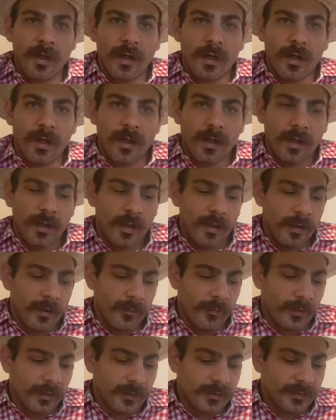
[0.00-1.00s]

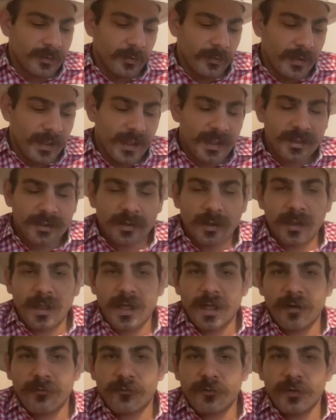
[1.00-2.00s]
Uh, so that is all
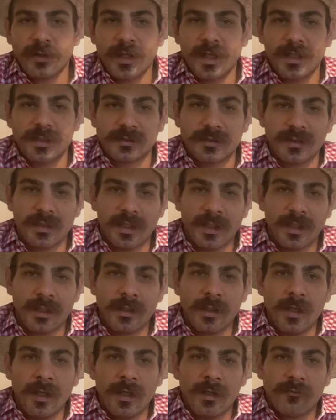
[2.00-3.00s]
I have for you guys
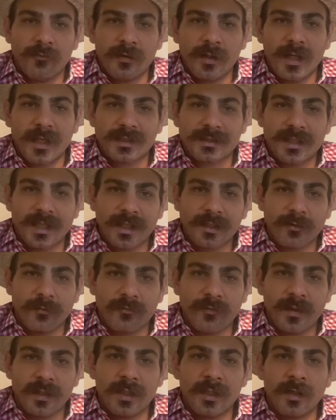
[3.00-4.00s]
today. If you guys like the
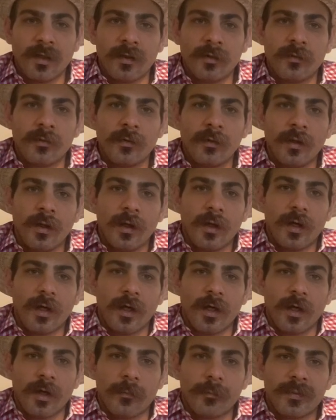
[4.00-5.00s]
video,
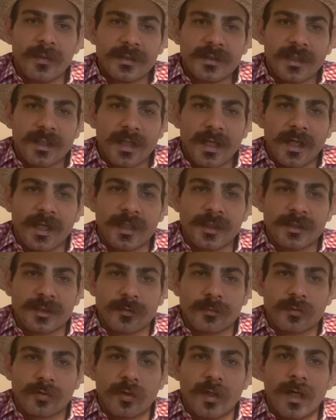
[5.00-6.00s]
uh, please hit like and
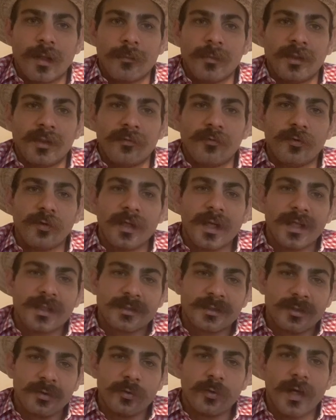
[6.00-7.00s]
subscribe. And if you
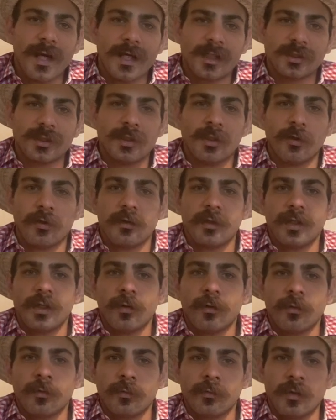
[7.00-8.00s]
guys do actually already
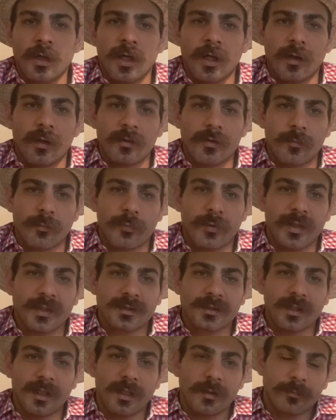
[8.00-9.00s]
own uh, the
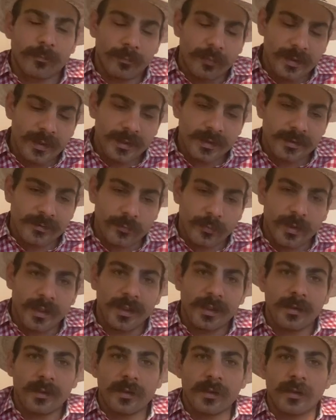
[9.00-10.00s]
Prescott's, please write
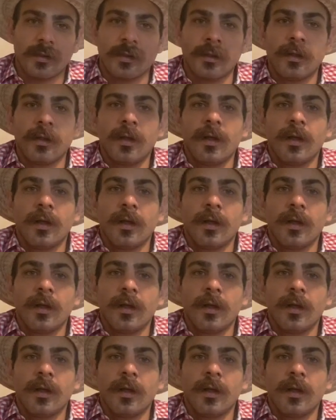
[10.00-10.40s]
in the